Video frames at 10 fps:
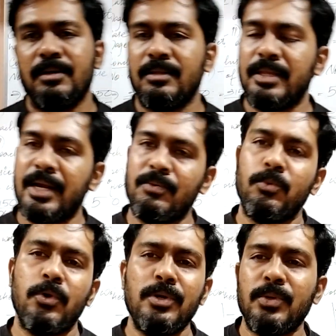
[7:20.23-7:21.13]
That
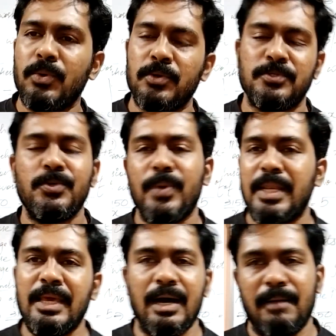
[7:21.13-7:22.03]
won't cause you
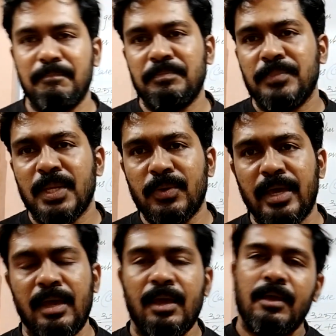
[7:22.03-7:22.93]
any harm.
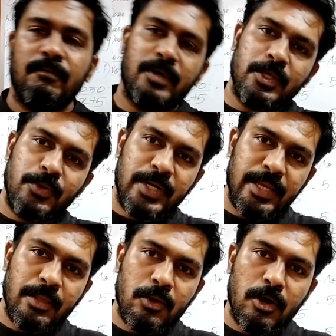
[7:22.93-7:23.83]
Okay, whether you take
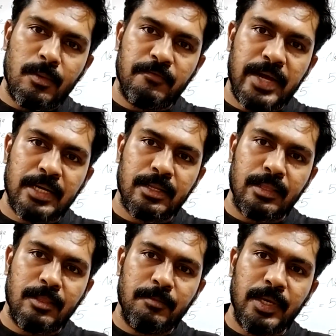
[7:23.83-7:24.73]
the common factor
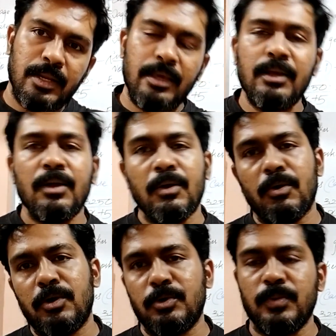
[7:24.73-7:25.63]
in the beginning
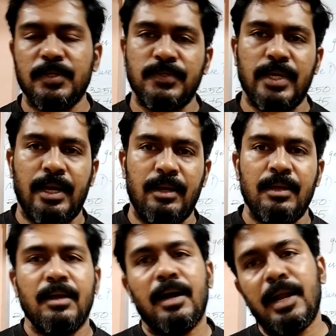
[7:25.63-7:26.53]
or towards the end.
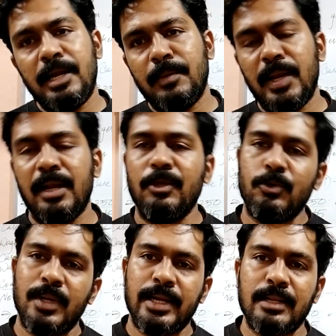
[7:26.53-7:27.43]
Ultimately, you
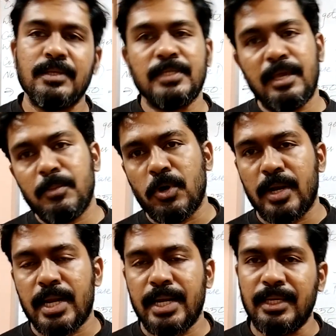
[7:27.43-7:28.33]
will get the same
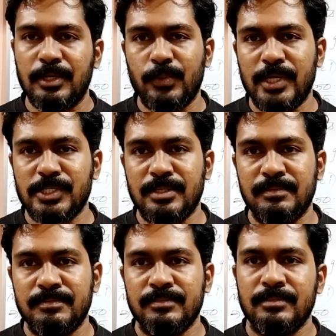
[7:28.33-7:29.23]
quadratic equation.
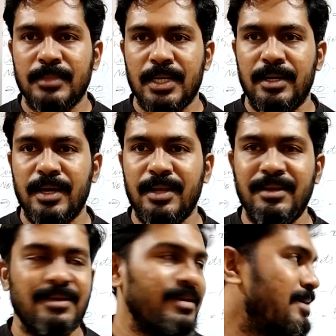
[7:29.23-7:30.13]

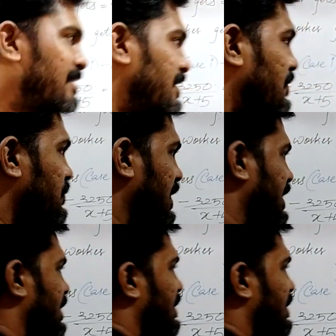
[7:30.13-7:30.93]
Done? Okay.